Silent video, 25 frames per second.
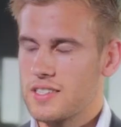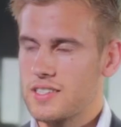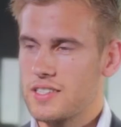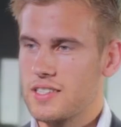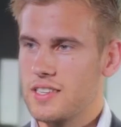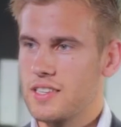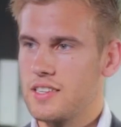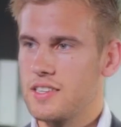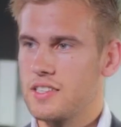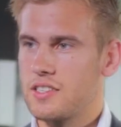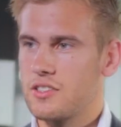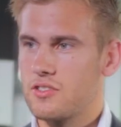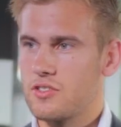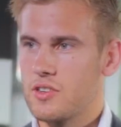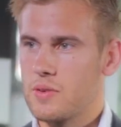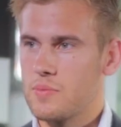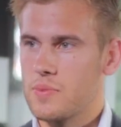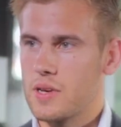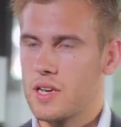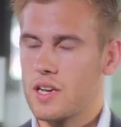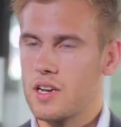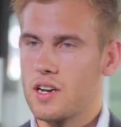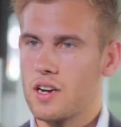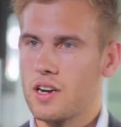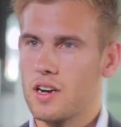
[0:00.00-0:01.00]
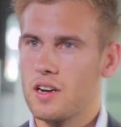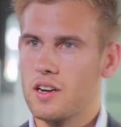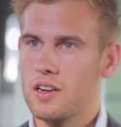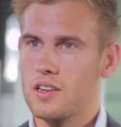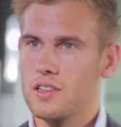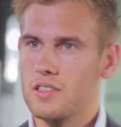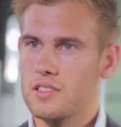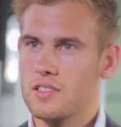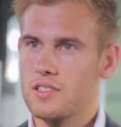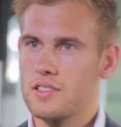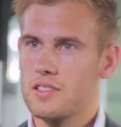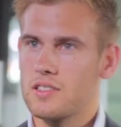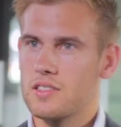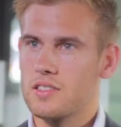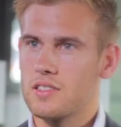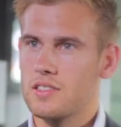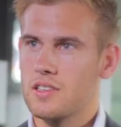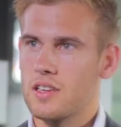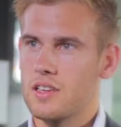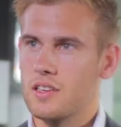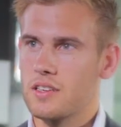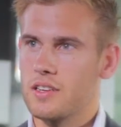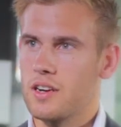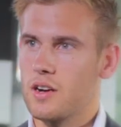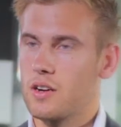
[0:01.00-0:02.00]
to the industry because
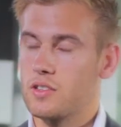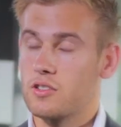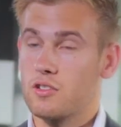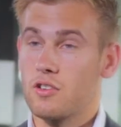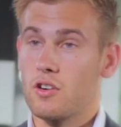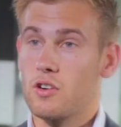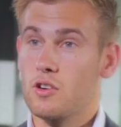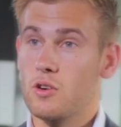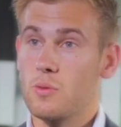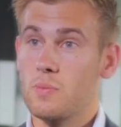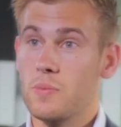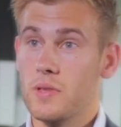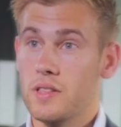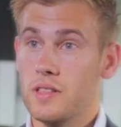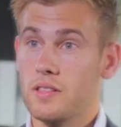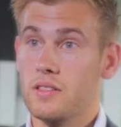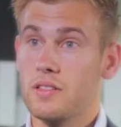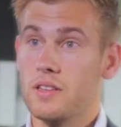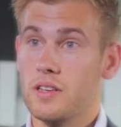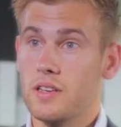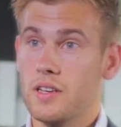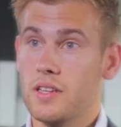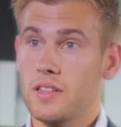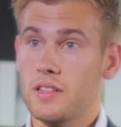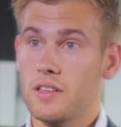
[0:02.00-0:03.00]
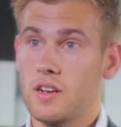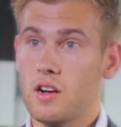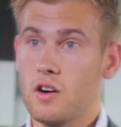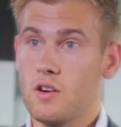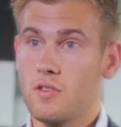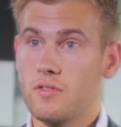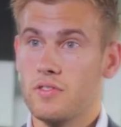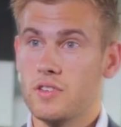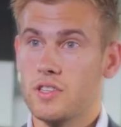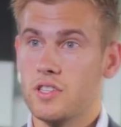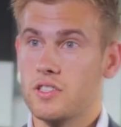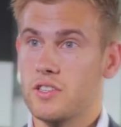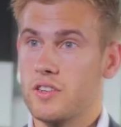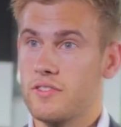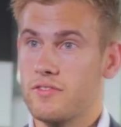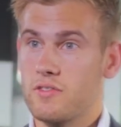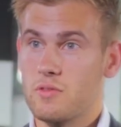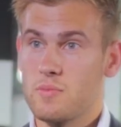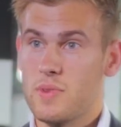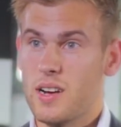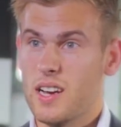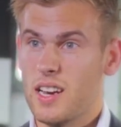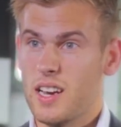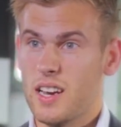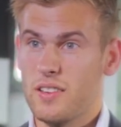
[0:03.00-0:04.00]
you know I'd grown up in, in the golf industry from
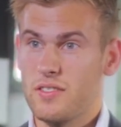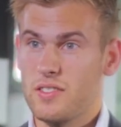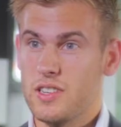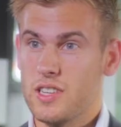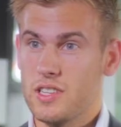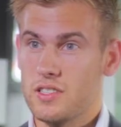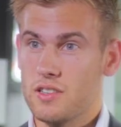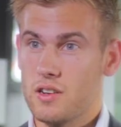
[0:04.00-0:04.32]
about 11 years